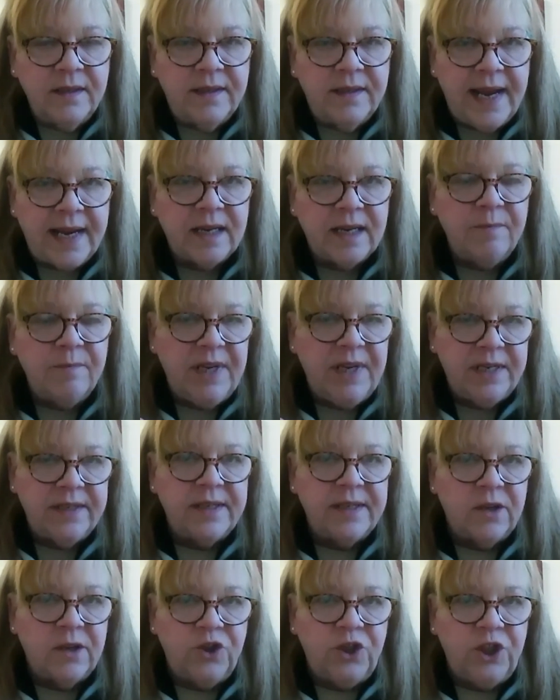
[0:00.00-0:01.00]
that can be
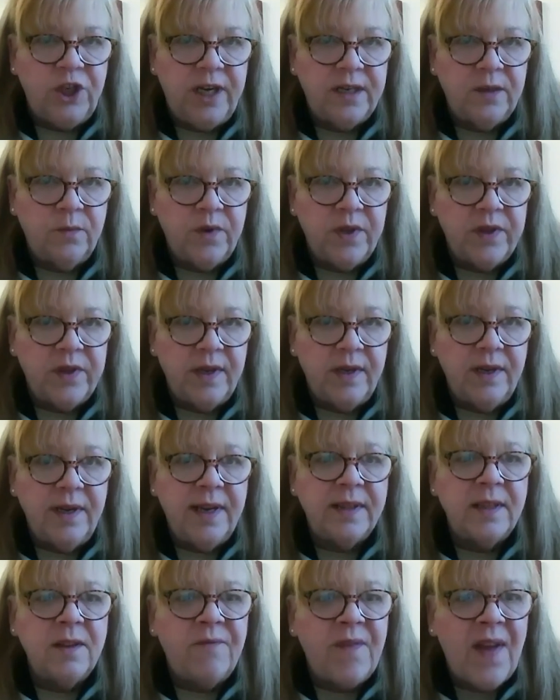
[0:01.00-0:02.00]
associated with it.
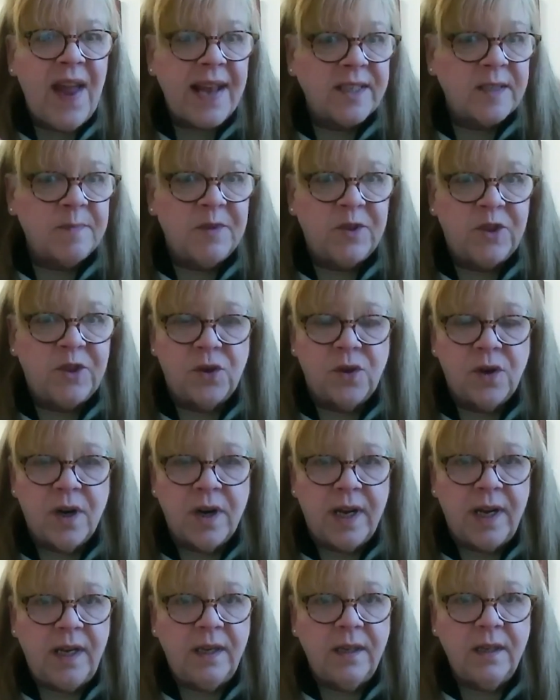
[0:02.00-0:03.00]
And the vast
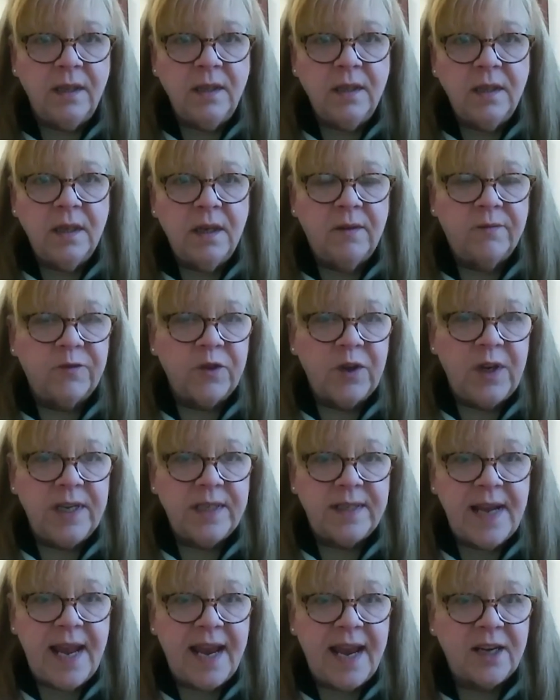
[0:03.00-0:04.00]
majority of
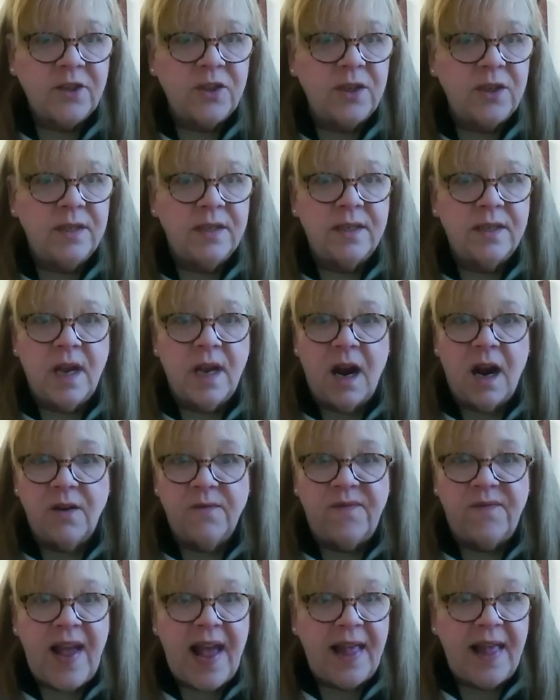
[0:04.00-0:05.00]
transactions
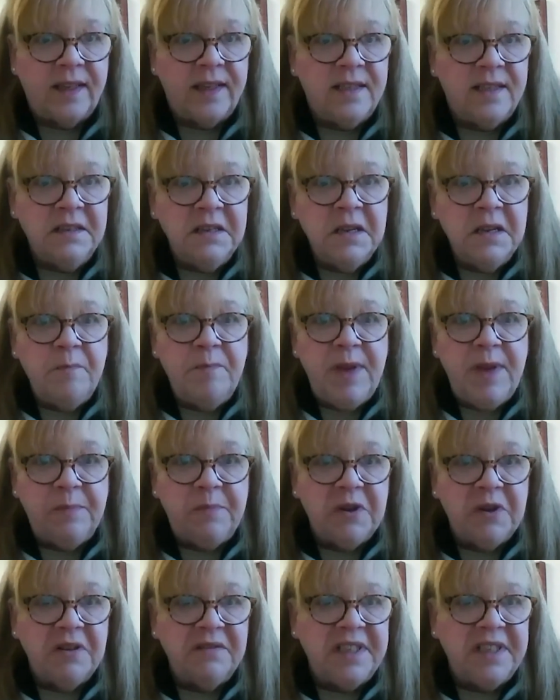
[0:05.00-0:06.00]
are valid.
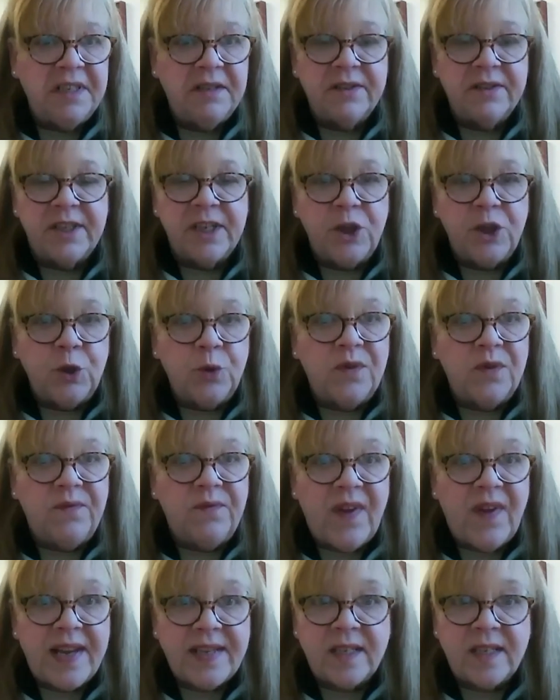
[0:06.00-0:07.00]
People, you know, it's a new
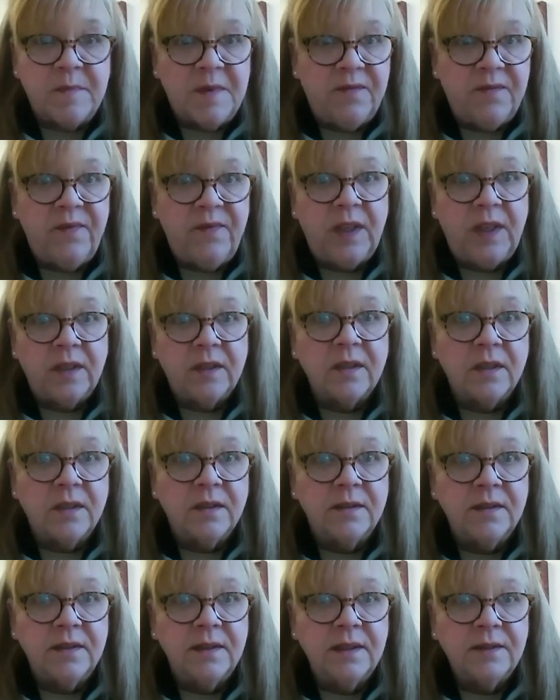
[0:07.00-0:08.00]
investment vehicle,
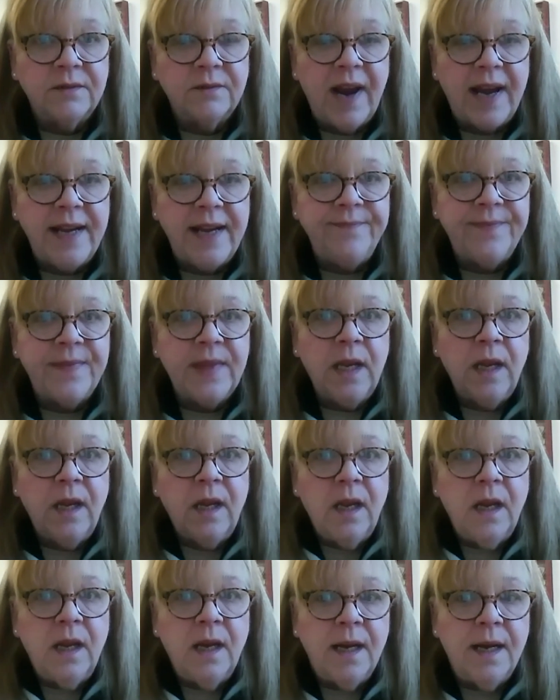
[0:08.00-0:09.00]
right?
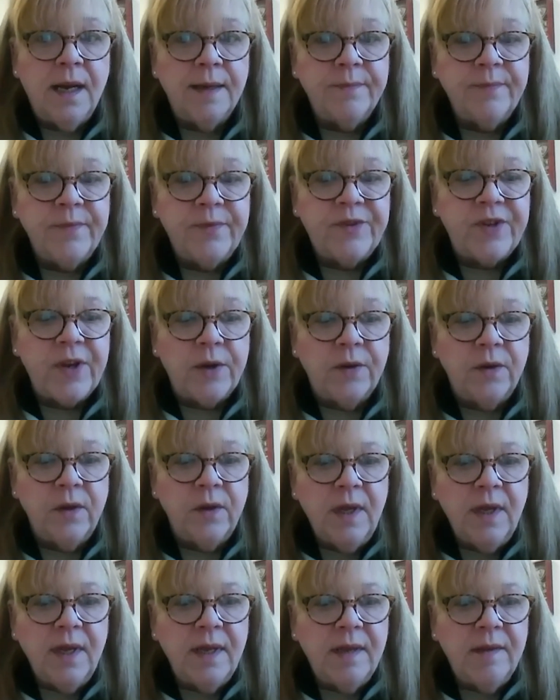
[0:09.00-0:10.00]

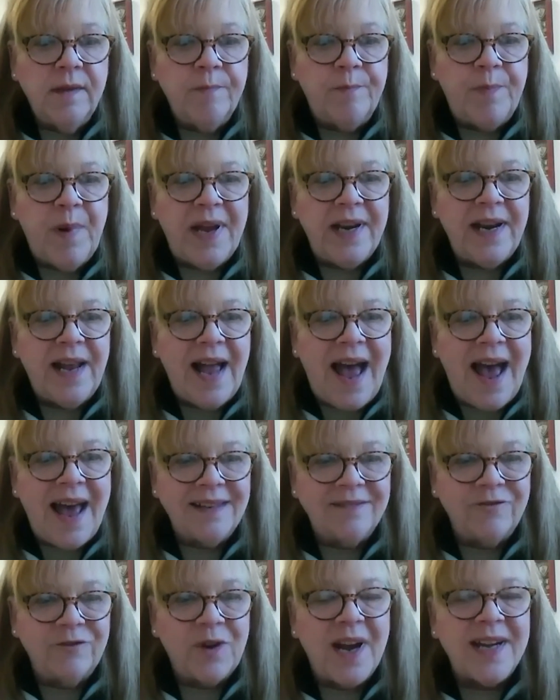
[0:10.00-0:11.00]
But
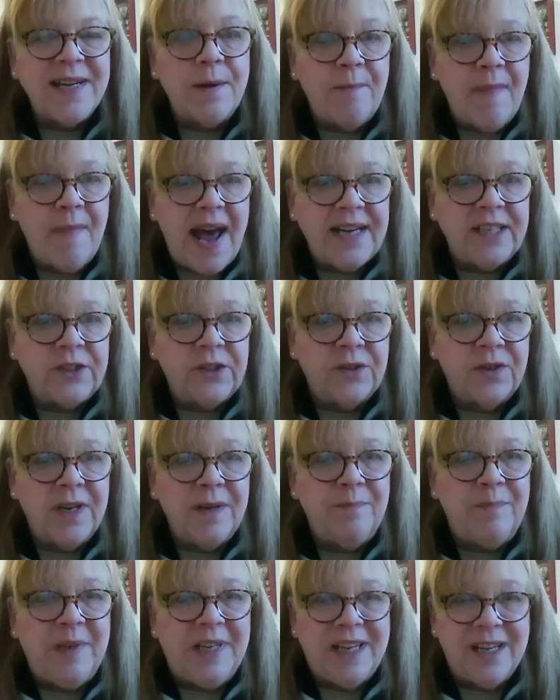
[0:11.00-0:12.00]
trying to monitor
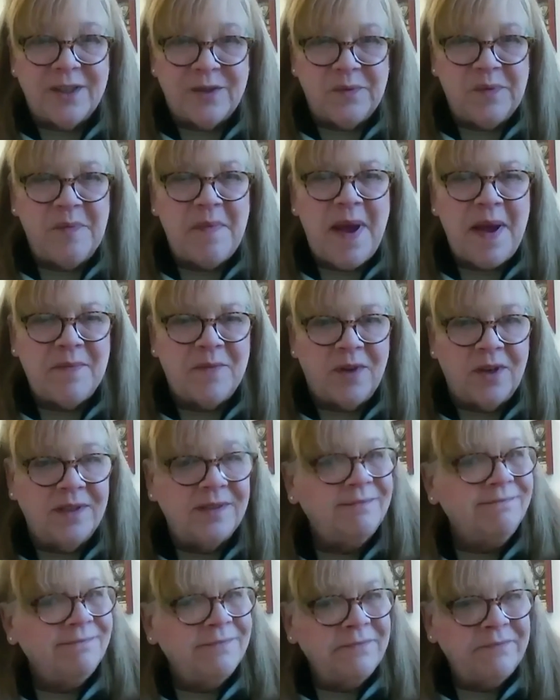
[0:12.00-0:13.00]
it, because
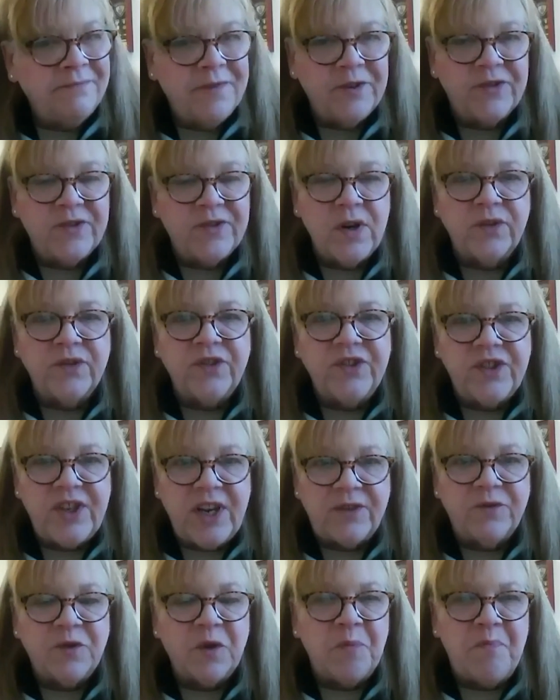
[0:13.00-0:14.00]
remember, there's no
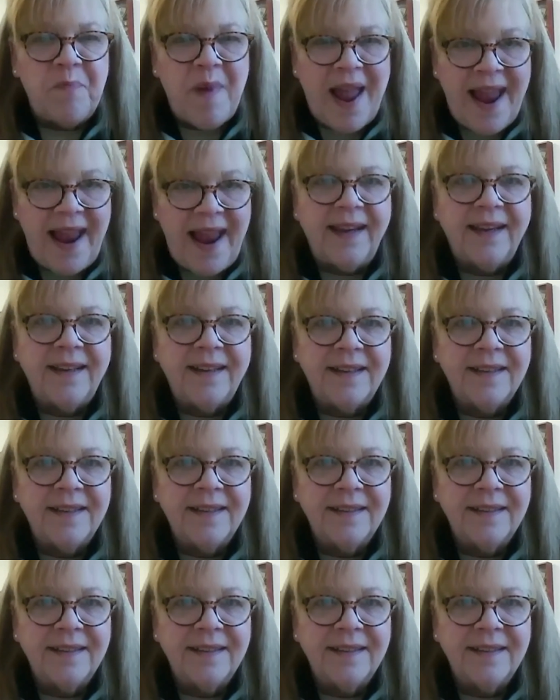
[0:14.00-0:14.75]
central bank